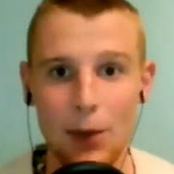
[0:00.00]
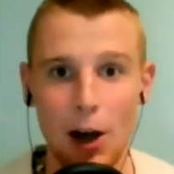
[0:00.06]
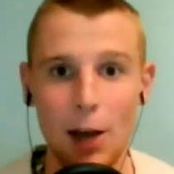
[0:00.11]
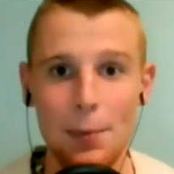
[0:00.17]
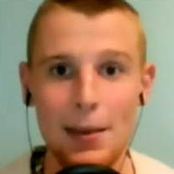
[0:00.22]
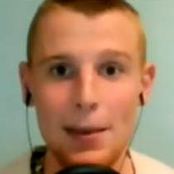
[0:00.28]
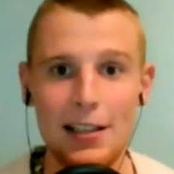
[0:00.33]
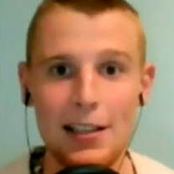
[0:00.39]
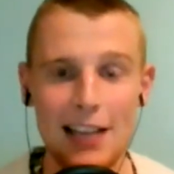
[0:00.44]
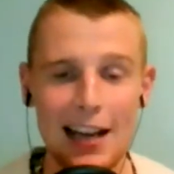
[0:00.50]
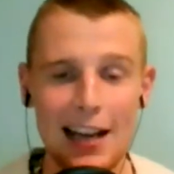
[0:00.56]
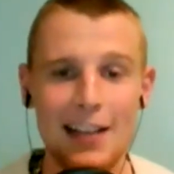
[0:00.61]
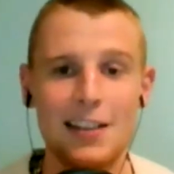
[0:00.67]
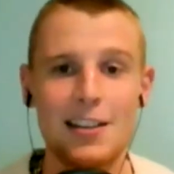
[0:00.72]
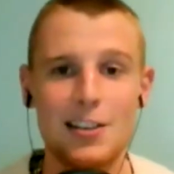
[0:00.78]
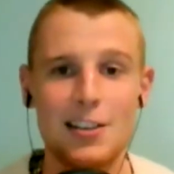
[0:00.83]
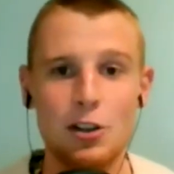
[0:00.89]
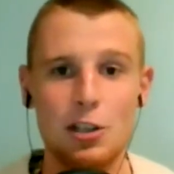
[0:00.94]
I'd be taking
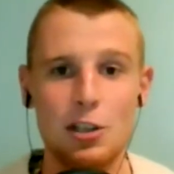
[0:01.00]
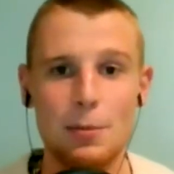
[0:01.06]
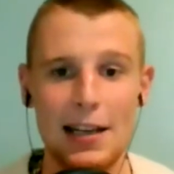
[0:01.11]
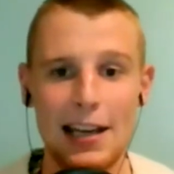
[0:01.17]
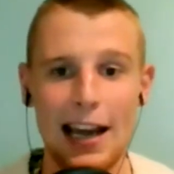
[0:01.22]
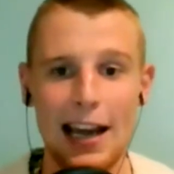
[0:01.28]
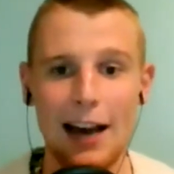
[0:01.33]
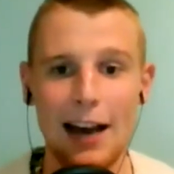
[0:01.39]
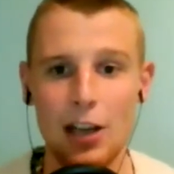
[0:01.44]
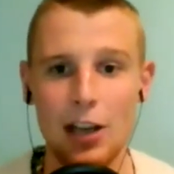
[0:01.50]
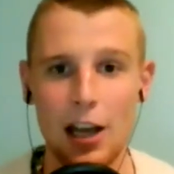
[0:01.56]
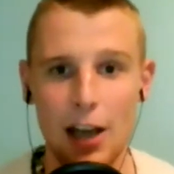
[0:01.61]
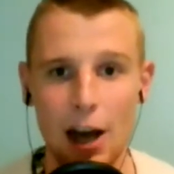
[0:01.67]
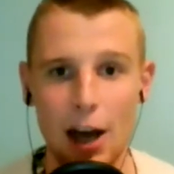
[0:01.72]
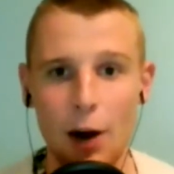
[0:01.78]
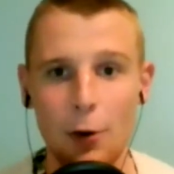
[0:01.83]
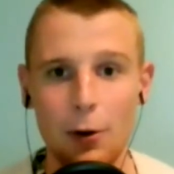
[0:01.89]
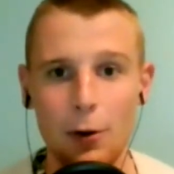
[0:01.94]
to social media having a
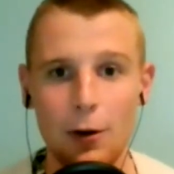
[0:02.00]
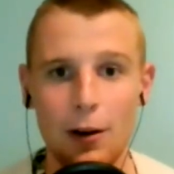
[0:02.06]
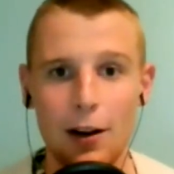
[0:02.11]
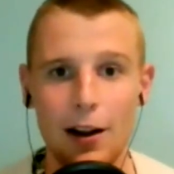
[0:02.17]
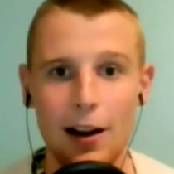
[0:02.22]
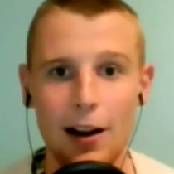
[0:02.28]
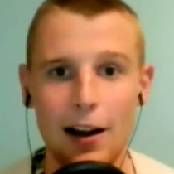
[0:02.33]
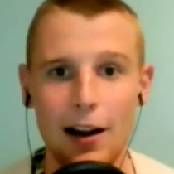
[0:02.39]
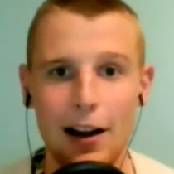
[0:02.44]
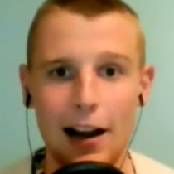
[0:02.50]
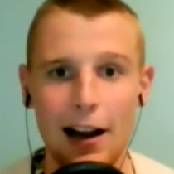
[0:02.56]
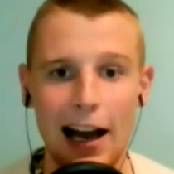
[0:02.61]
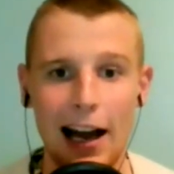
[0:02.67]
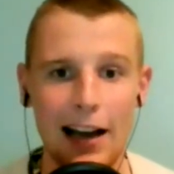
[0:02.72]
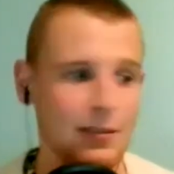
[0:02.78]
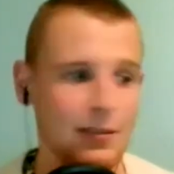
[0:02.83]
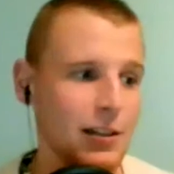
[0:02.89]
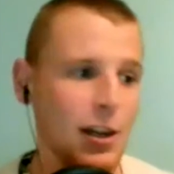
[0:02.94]
go
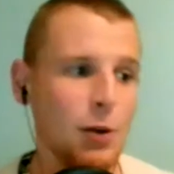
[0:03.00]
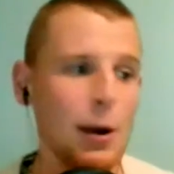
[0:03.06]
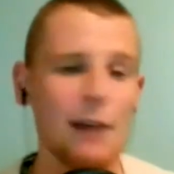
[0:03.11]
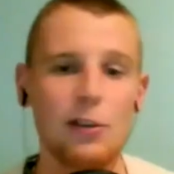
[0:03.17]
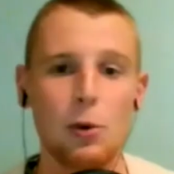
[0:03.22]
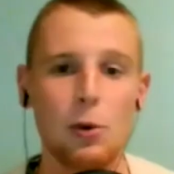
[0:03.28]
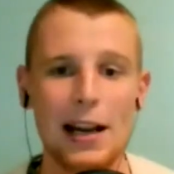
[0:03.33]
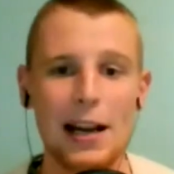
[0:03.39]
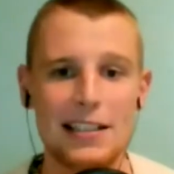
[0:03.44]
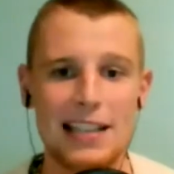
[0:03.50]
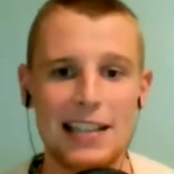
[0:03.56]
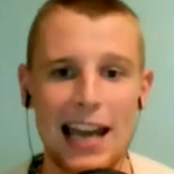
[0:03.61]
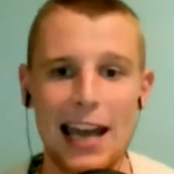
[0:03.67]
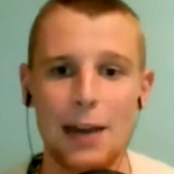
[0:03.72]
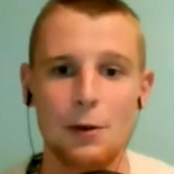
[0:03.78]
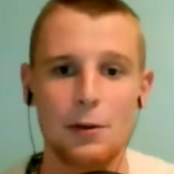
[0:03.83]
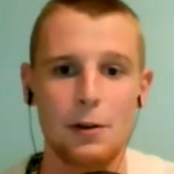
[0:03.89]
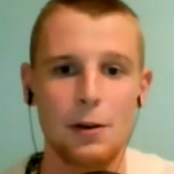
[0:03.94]
at whoever went
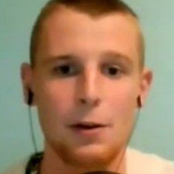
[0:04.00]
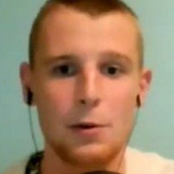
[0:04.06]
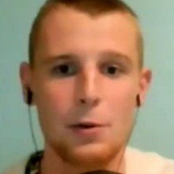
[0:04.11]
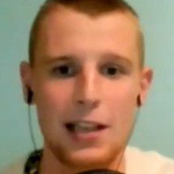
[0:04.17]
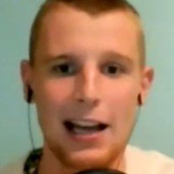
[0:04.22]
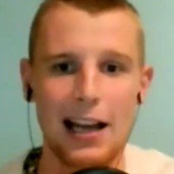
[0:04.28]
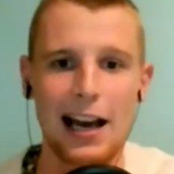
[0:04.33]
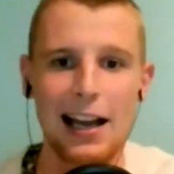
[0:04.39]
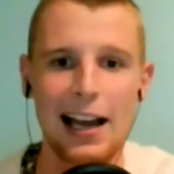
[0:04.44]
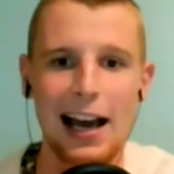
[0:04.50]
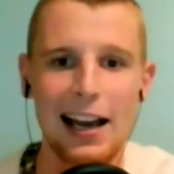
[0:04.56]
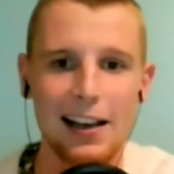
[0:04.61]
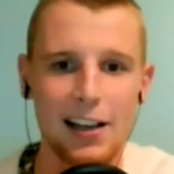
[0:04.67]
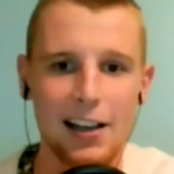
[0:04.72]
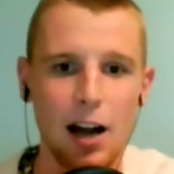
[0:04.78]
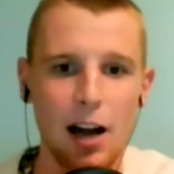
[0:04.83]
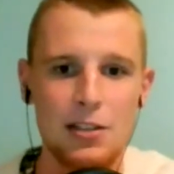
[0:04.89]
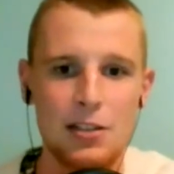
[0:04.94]
down. Who was it?
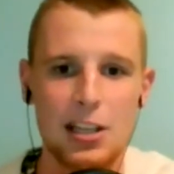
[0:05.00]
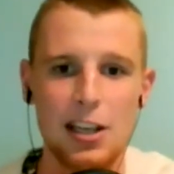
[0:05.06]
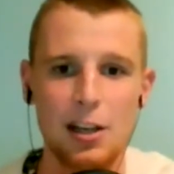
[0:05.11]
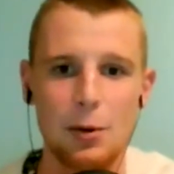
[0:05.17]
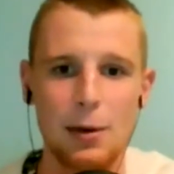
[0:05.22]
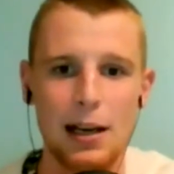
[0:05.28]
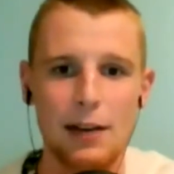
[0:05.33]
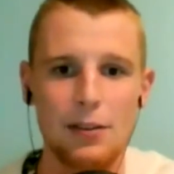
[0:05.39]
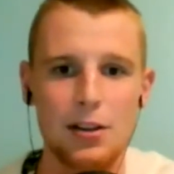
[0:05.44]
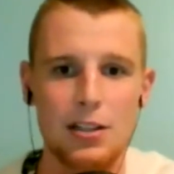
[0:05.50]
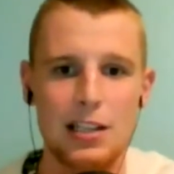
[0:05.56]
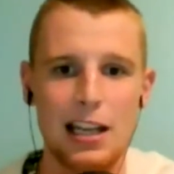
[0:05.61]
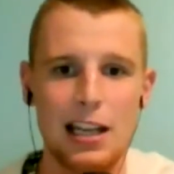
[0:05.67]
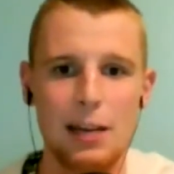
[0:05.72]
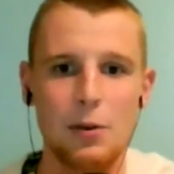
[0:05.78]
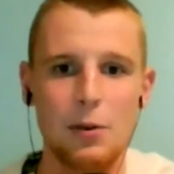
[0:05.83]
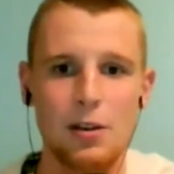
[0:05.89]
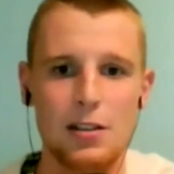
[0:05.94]
Alakovsky or whatever his
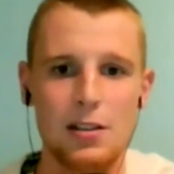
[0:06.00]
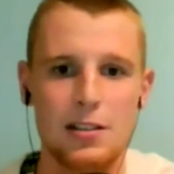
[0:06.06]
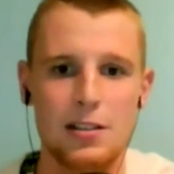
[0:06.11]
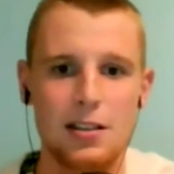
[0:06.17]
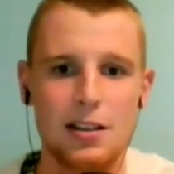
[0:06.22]
name was.